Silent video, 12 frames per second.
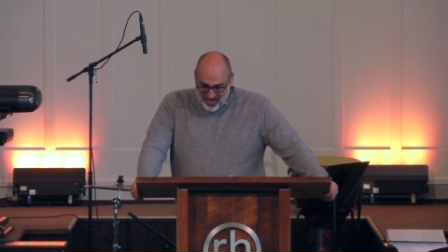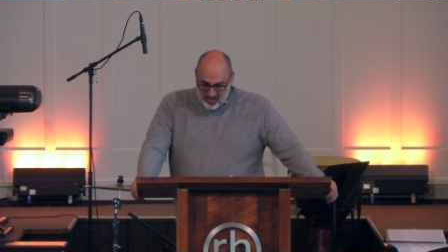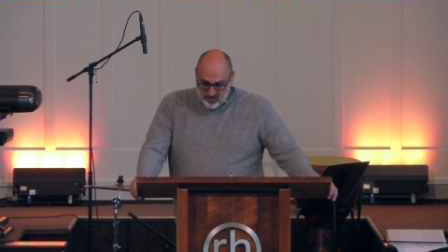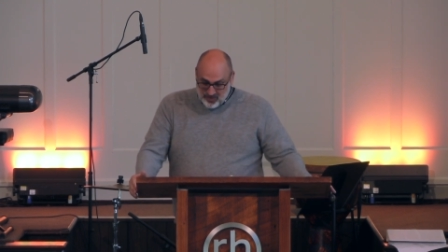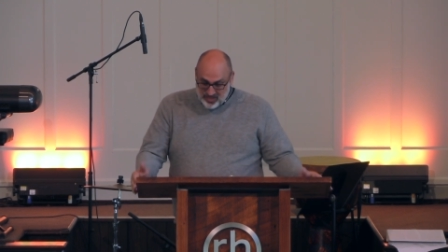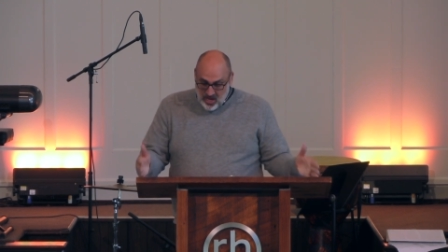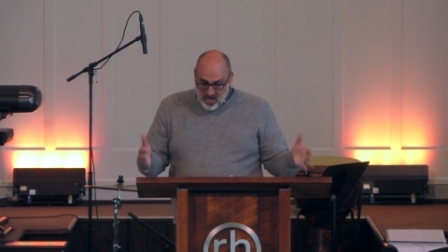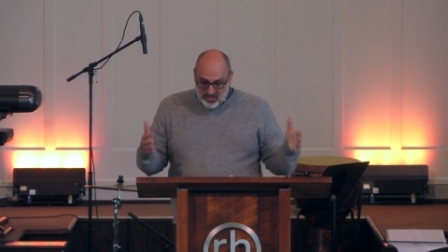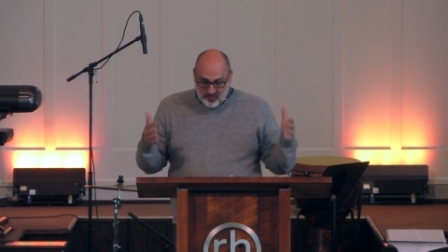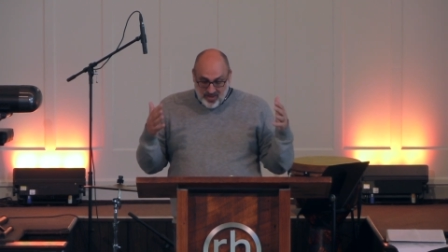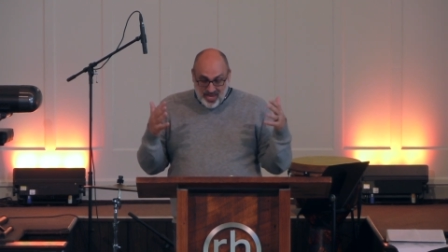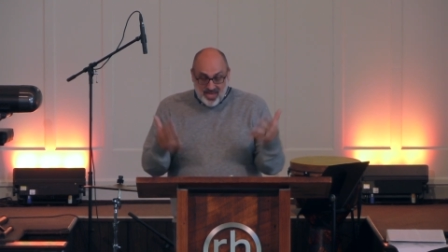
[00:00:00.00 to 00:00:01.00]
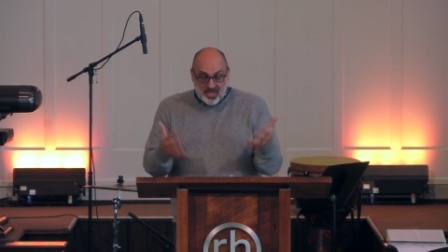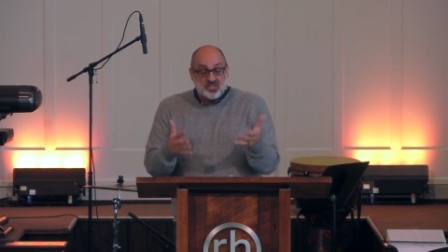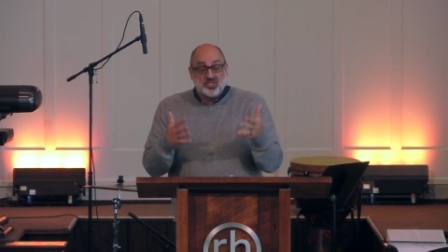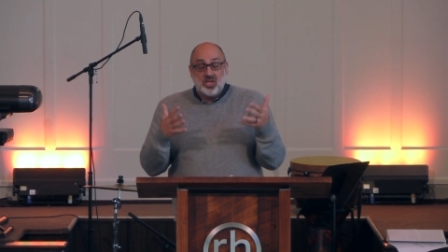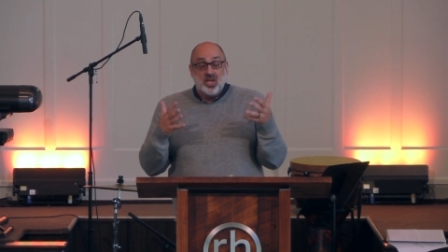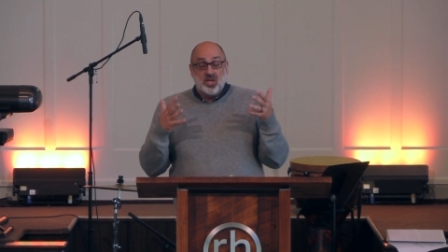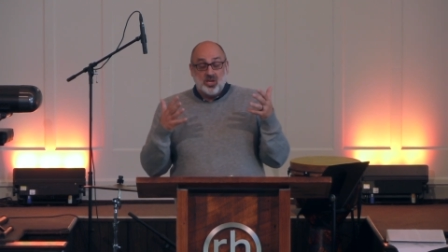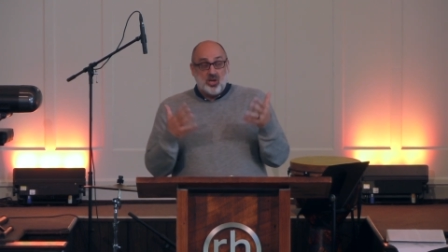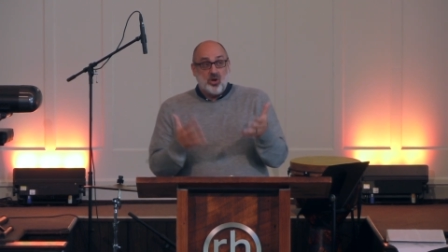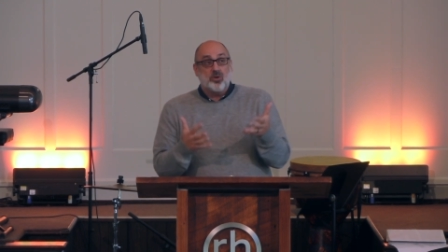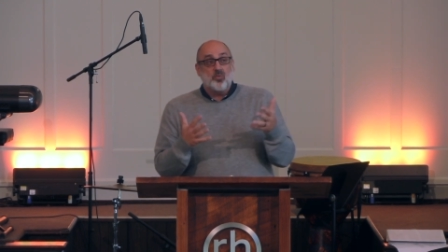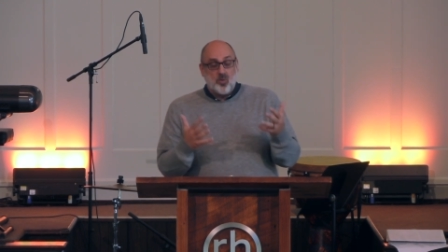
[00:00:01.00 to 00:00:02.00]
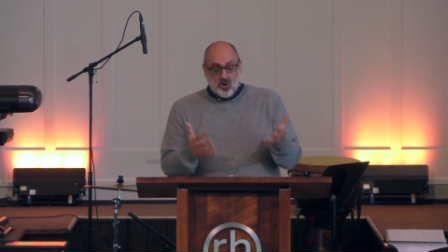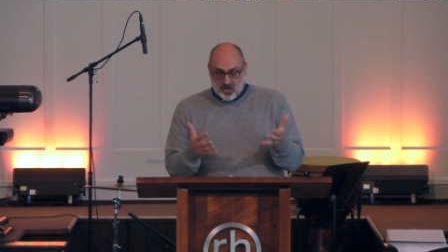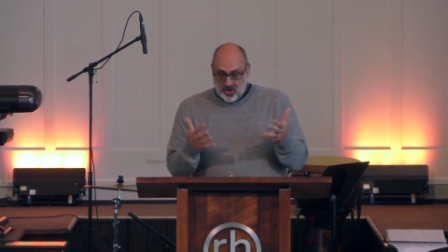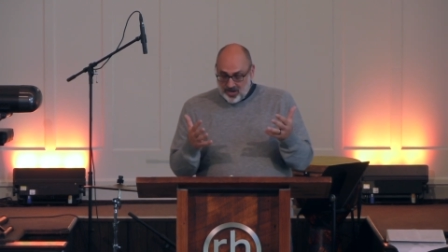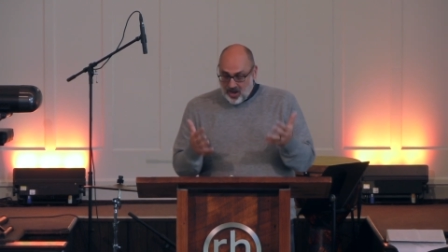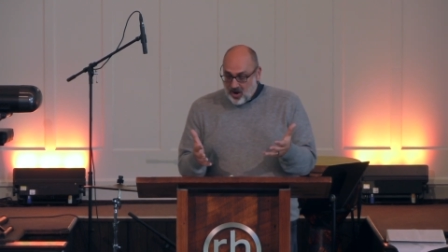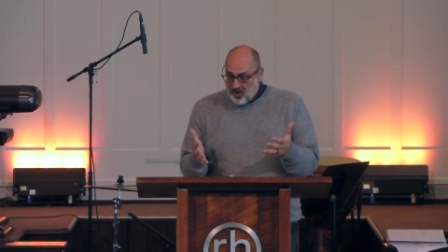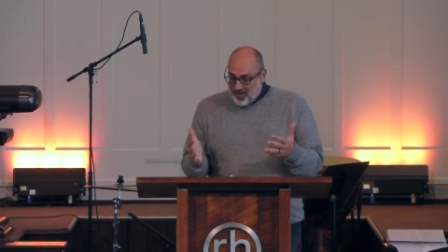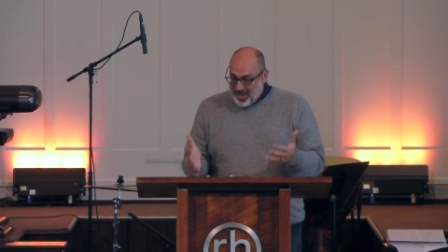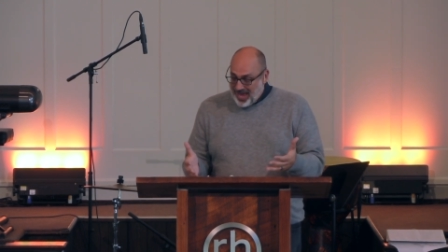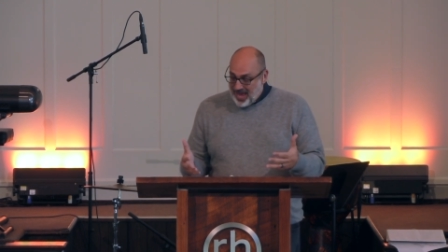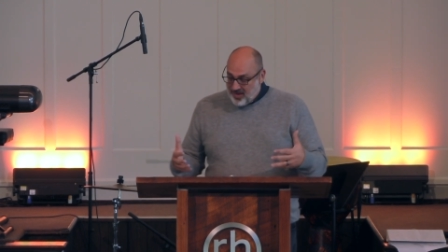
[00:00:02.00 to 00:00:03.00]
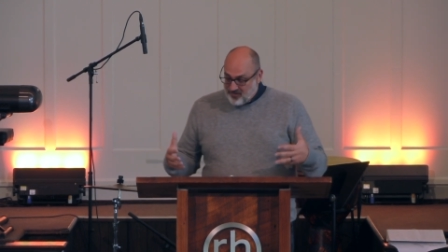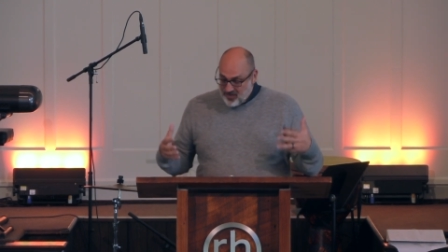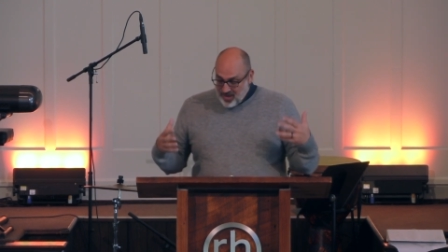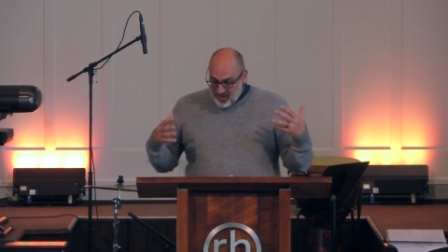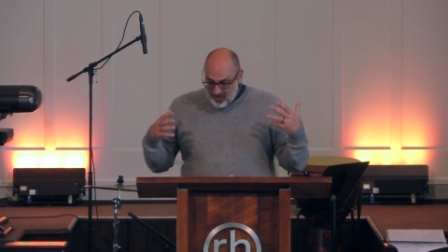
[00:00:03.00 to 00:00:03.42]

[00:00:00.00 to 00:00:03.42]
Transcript: It is because of his good work on our behalf that